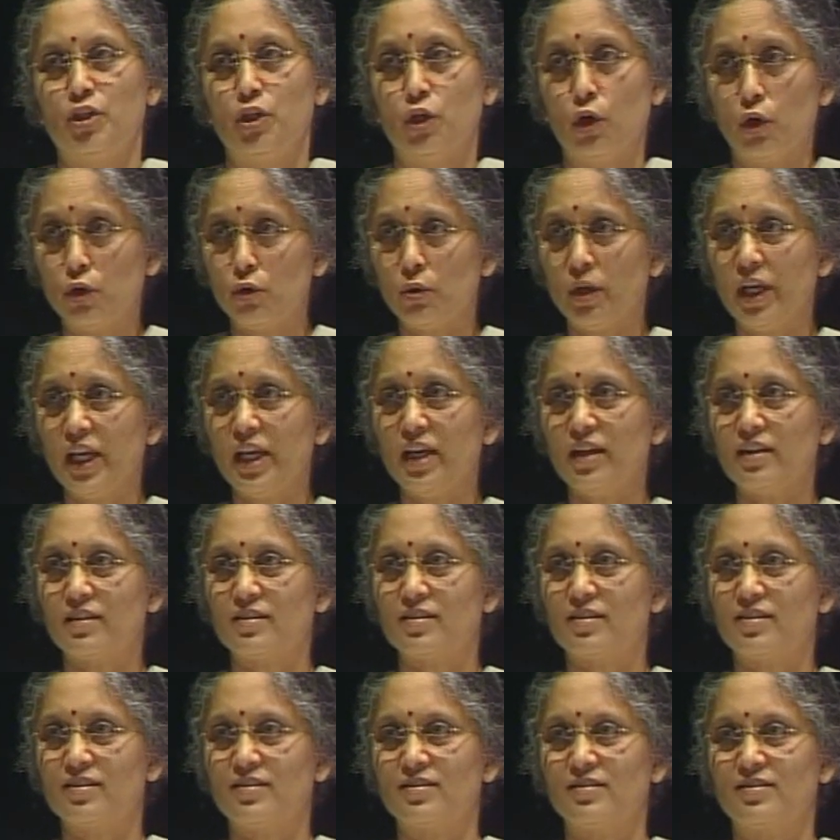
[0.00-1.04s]
You're doing
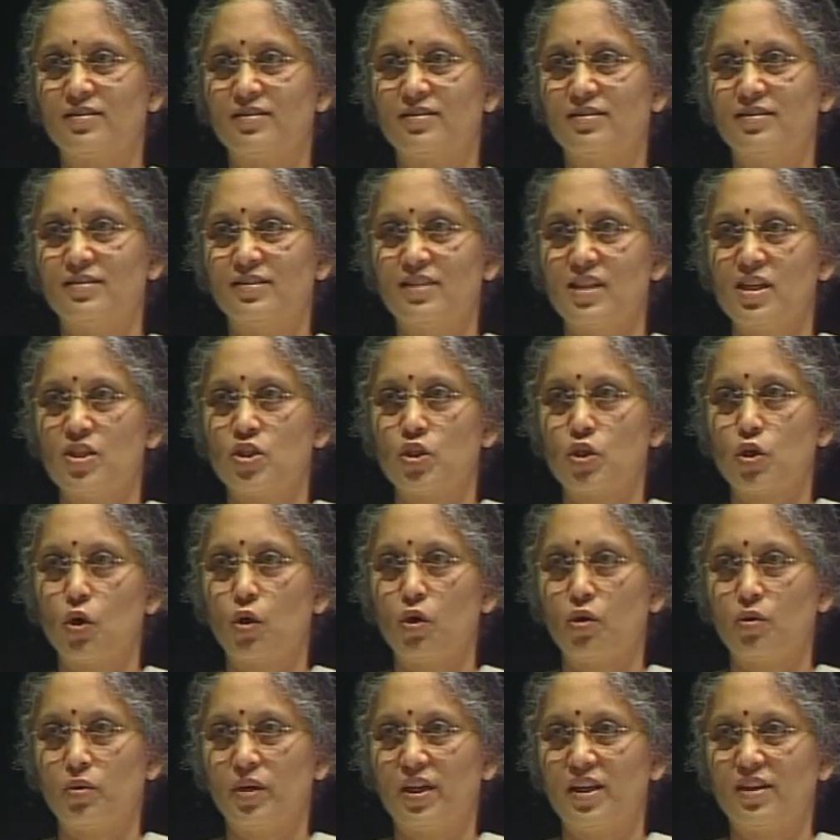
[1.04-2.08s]
it, it's
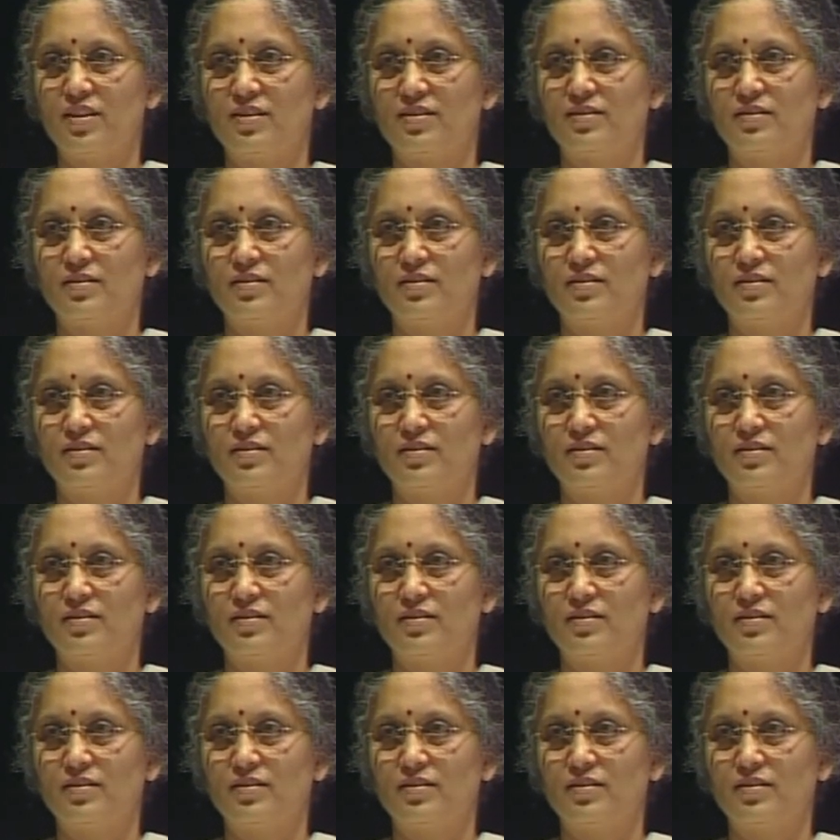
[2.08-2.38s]
your doing.